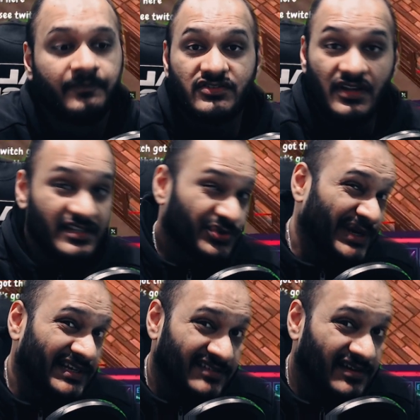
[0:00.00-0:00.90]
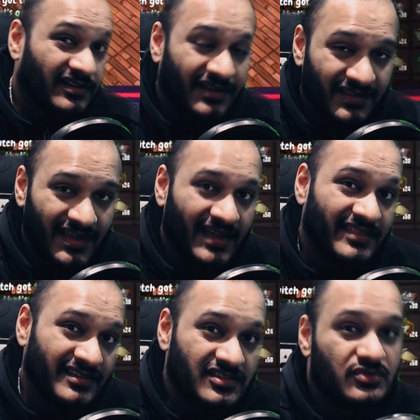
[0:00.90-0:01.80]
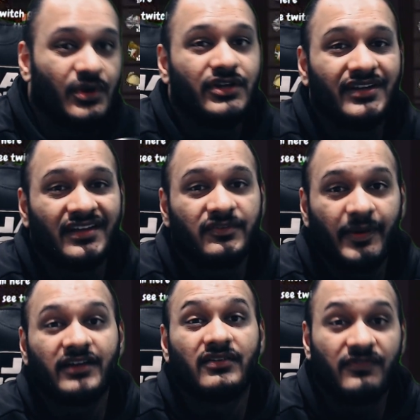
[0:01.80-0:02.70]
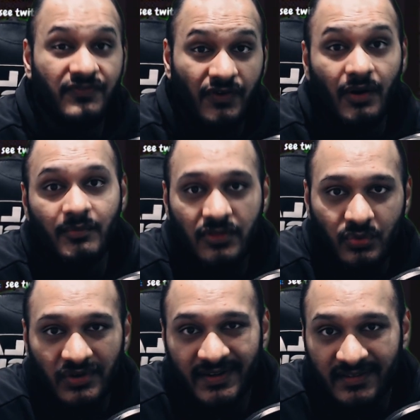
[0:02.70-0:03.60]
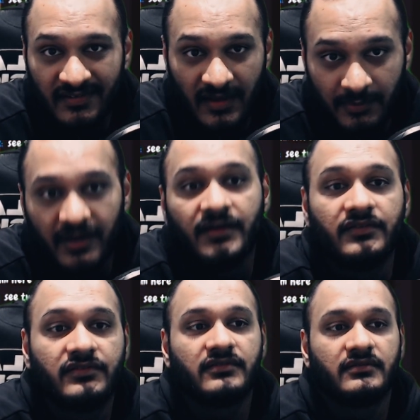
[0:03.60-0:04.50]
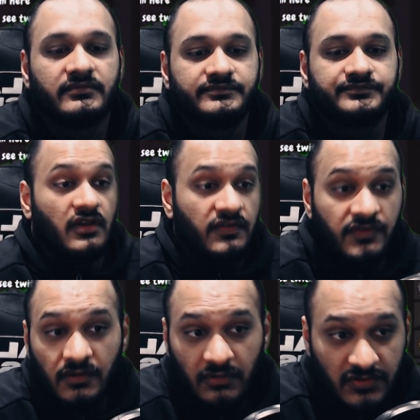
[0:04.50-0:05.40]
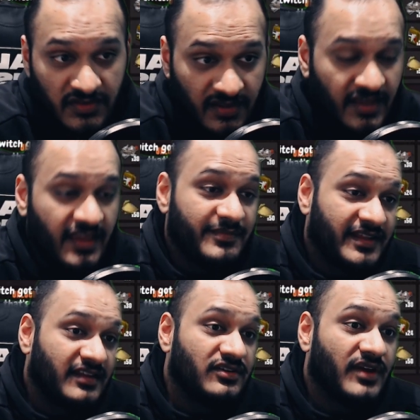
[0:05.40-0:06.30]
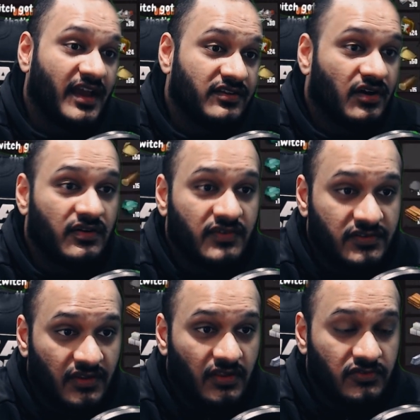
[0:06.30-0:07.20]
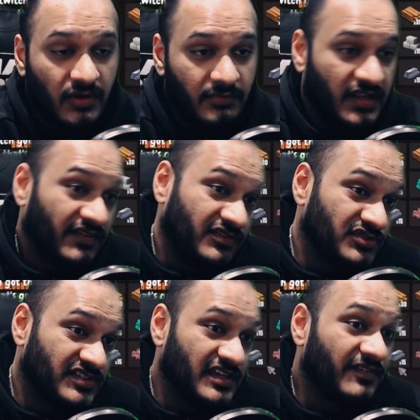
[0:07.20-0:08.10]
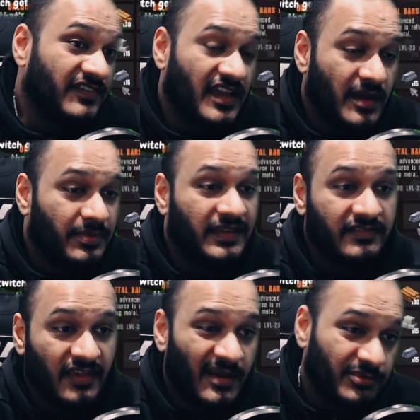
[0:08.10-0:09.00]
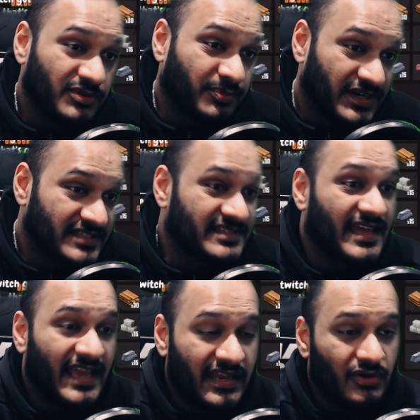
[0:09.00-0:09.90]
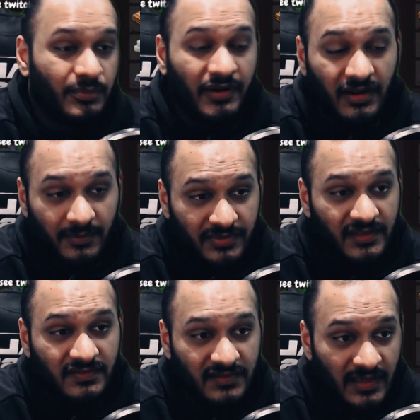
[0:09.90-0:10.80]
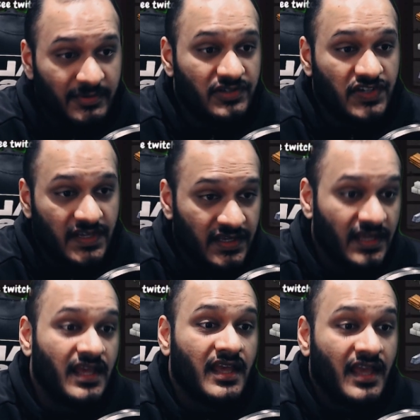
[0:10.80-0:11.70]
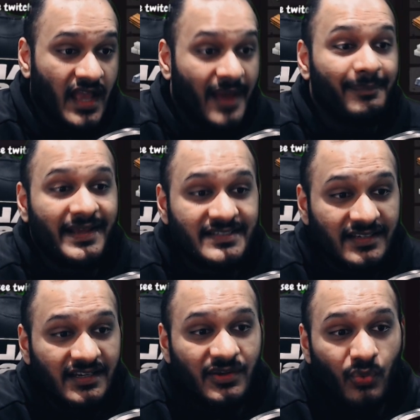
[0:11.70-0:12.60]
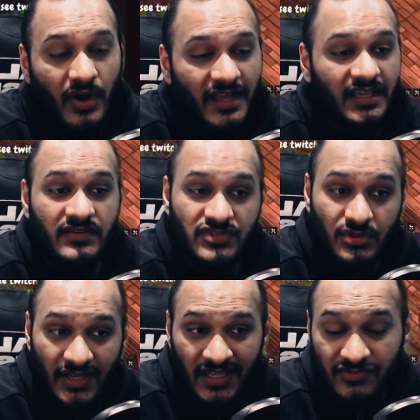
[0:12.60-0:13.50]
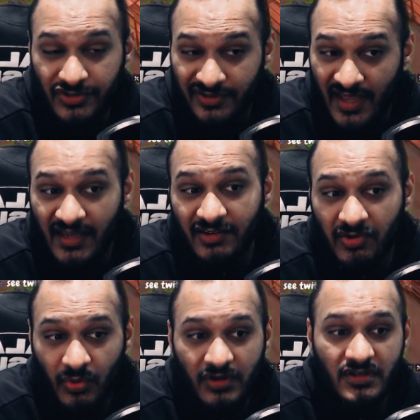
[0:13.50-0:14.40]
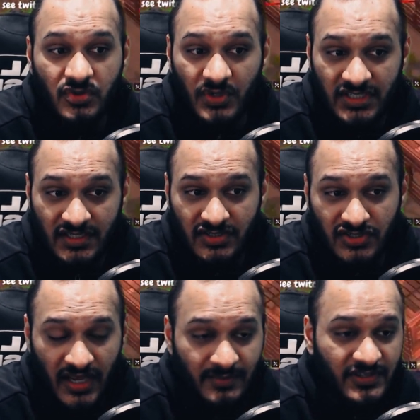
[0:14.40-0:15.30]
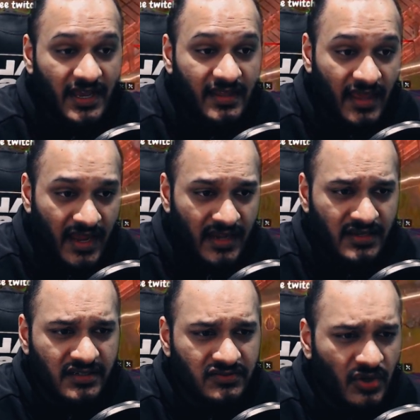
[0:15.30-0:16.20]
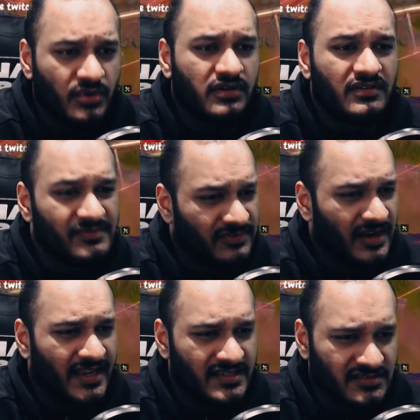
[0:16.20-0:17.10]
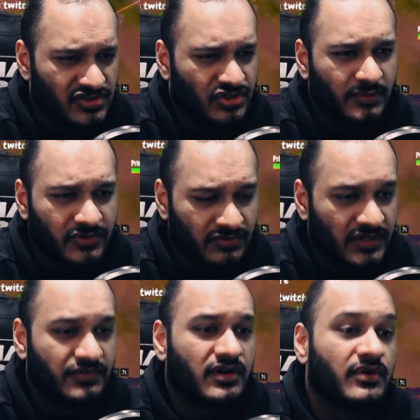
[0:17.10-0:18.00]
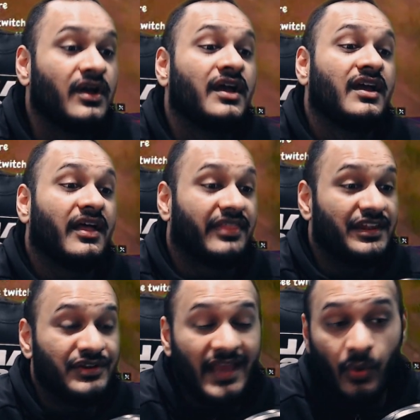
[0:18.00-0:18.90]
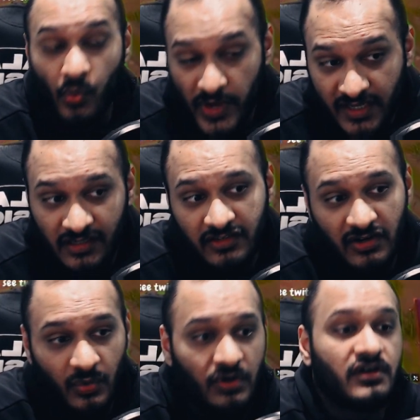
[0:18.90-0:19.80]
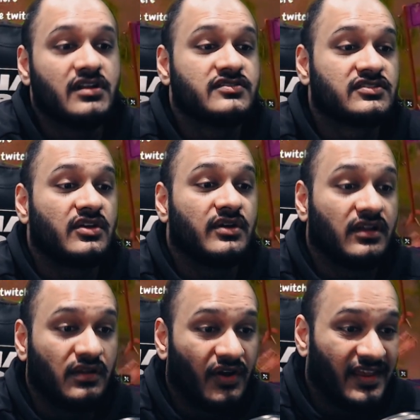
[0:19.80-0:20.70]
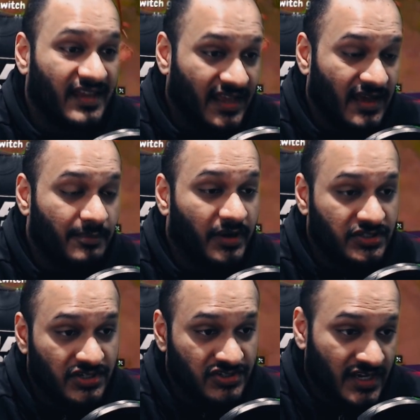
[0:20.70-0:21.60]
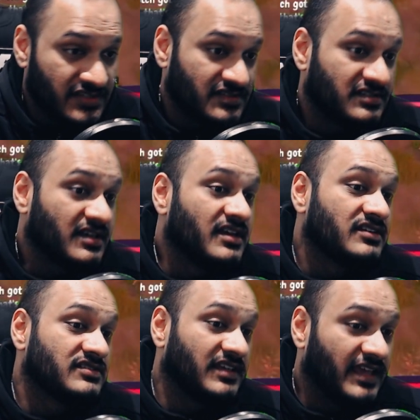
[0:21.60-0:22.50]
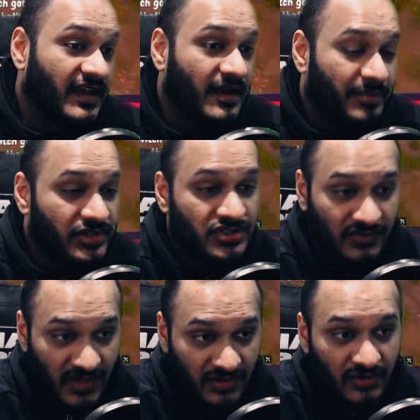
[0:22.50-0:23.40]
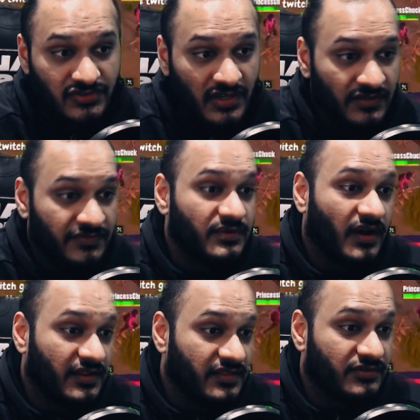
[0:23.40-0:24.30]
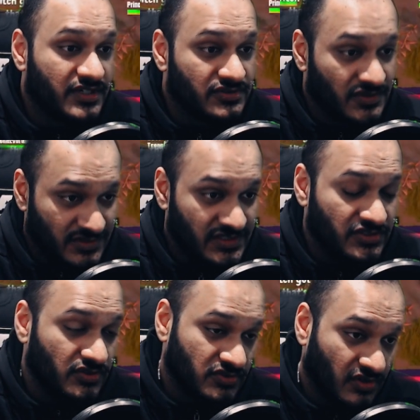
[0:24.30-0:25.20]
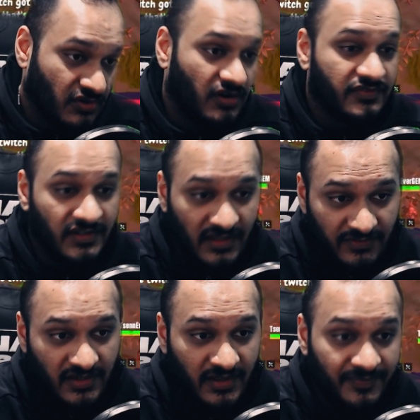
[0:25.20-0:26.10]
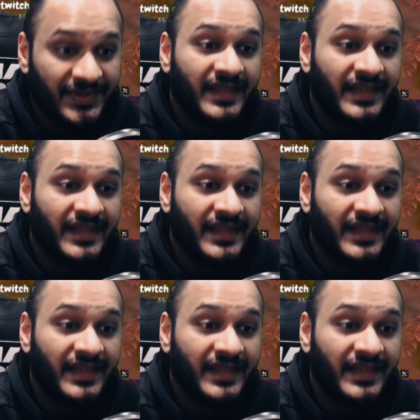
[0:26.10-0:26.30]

So let's quickly take a look at that, and this is what you can expect from The Walking Dead Empires. So if you launch the game and then you head over to the top left, you see a VIP tab, you press that and it will bring up this image here. And basically what it gives you daily rewards, which is gems and a token for, I guess, the shop to reroll. Then you get weekly rewards, so you can log in and get a bunch of chests to get a bunch of heroes and a few other resources used to craft and level up.